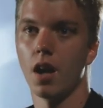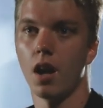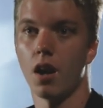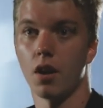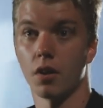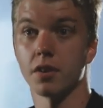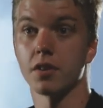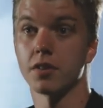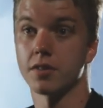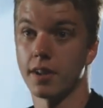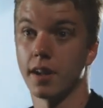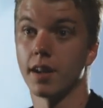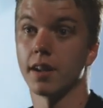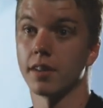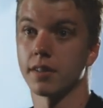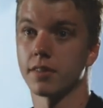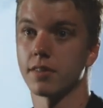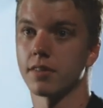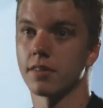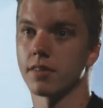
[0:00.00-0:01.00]
art and design
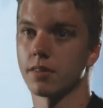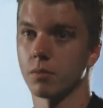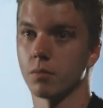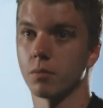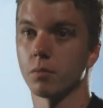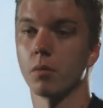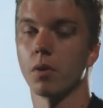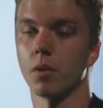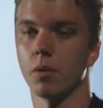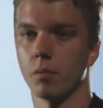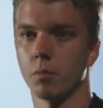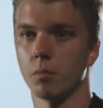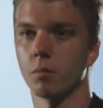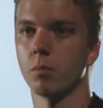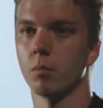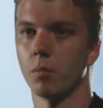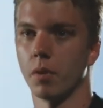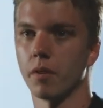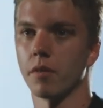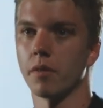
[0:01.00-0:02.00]
is
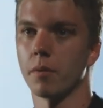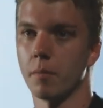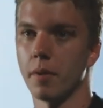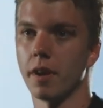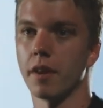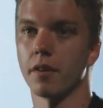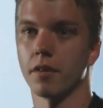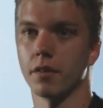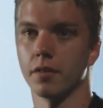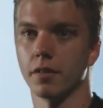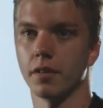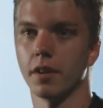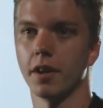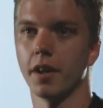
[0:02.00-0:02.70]
one of the better